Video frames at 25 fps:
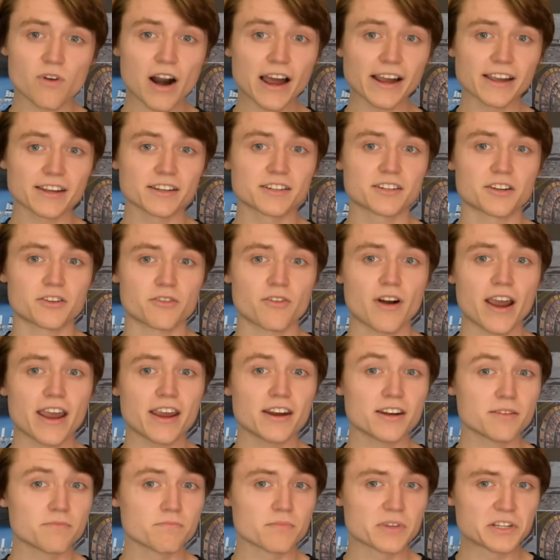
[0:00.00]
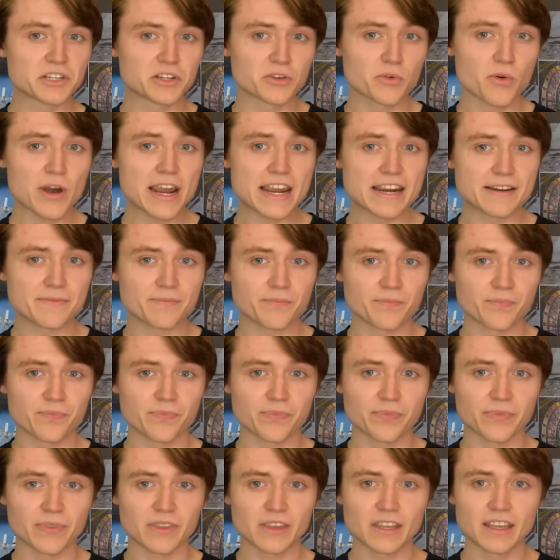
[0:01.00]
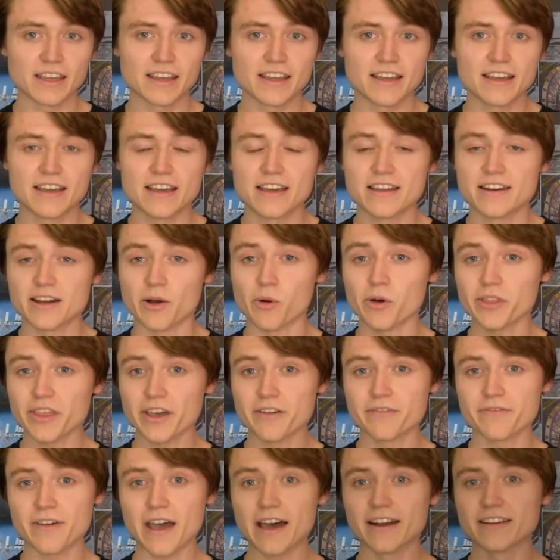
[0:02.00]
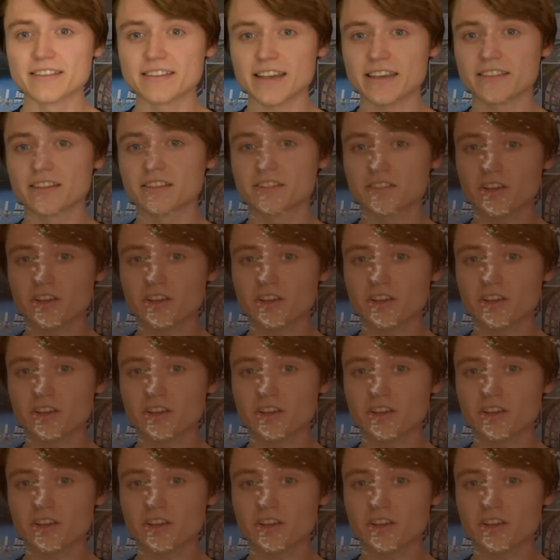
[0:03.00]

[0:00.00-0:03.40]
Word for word: rugged terrain in between. Now what they found is at the